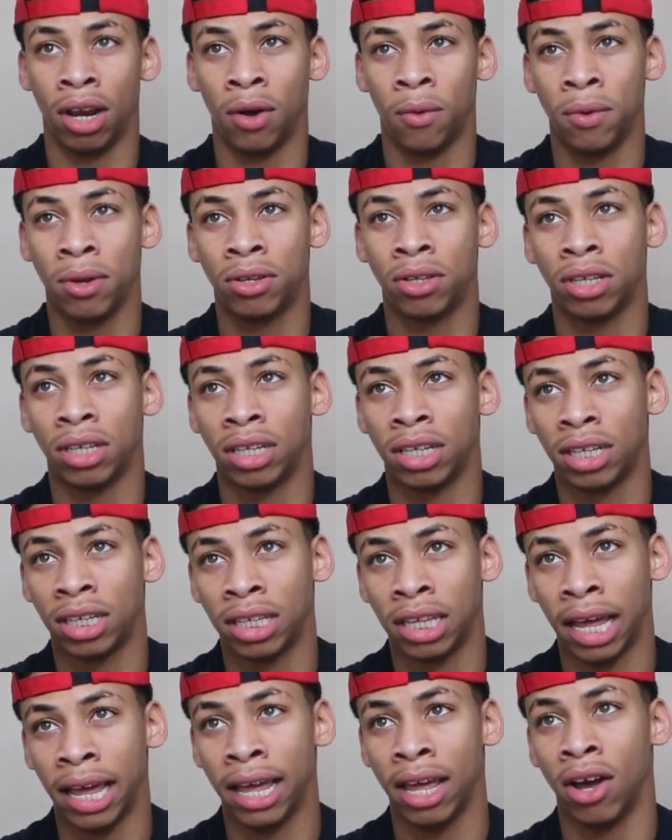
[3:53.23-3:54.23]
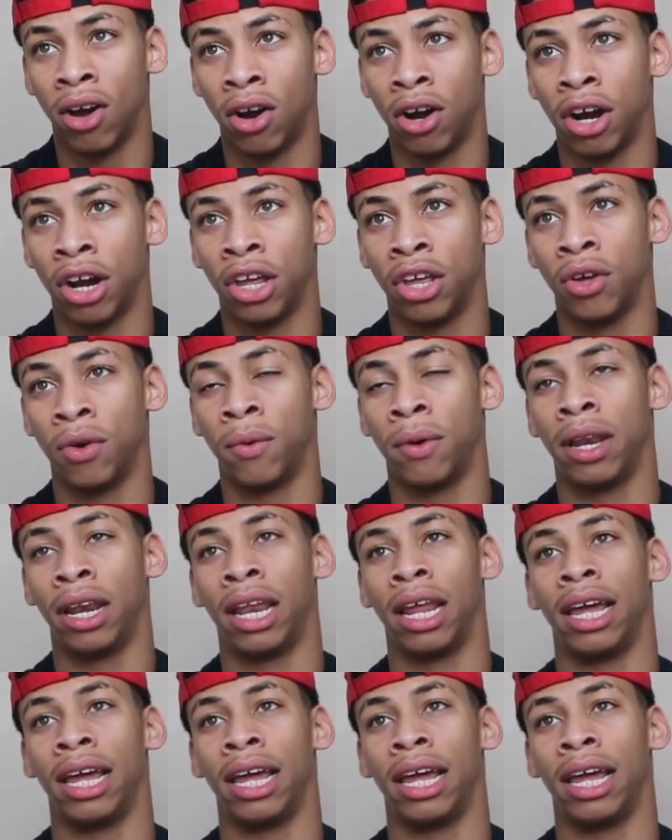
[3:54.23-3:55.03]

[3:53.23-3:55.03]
Like, we used to stay arguing.